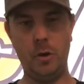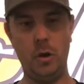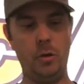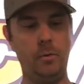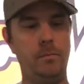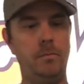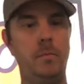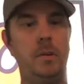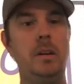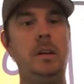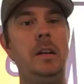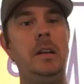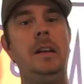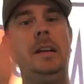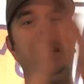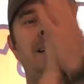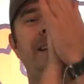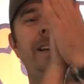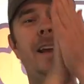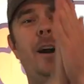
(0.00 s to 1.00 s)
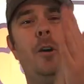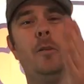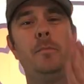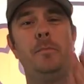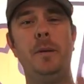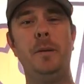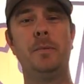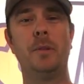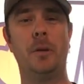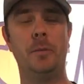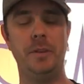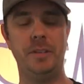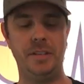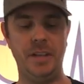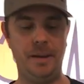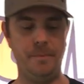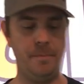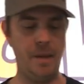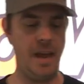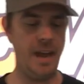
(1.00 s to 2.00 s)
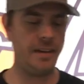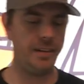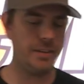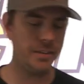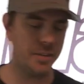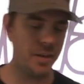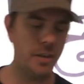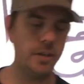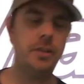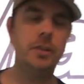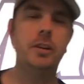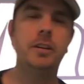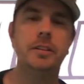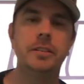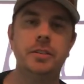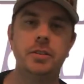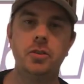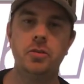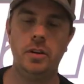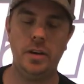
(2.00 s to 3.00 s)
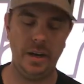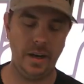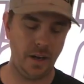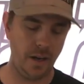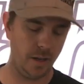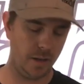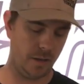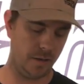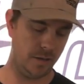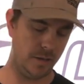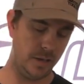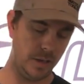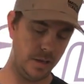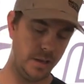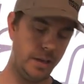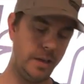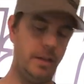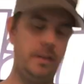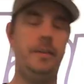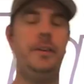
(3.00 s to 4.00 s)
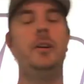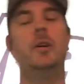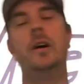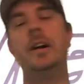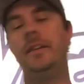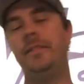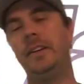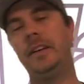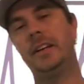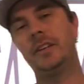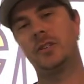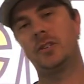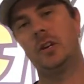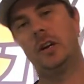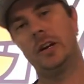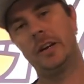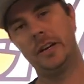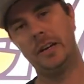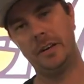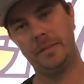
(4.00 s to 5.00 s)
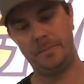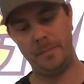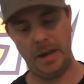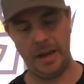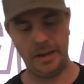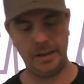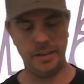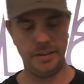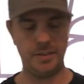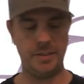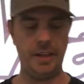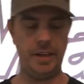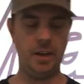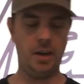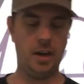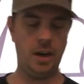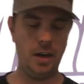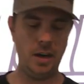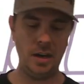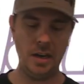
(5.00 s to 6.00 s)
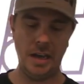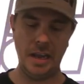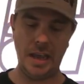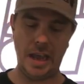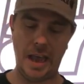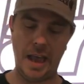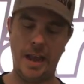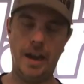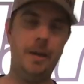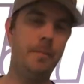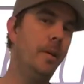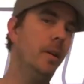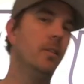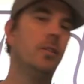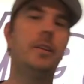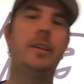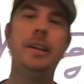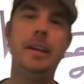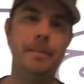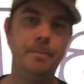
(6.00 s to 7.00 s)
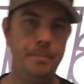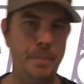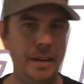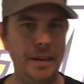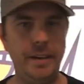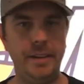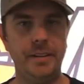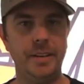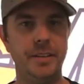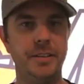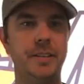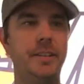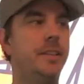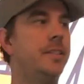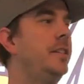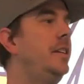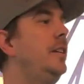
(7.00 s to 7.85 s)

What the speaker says: boom. Now, people always say, magnets aren't good on the trail. You know what, if you get strong enough magnets, they are. And I'm not looking at beating this. It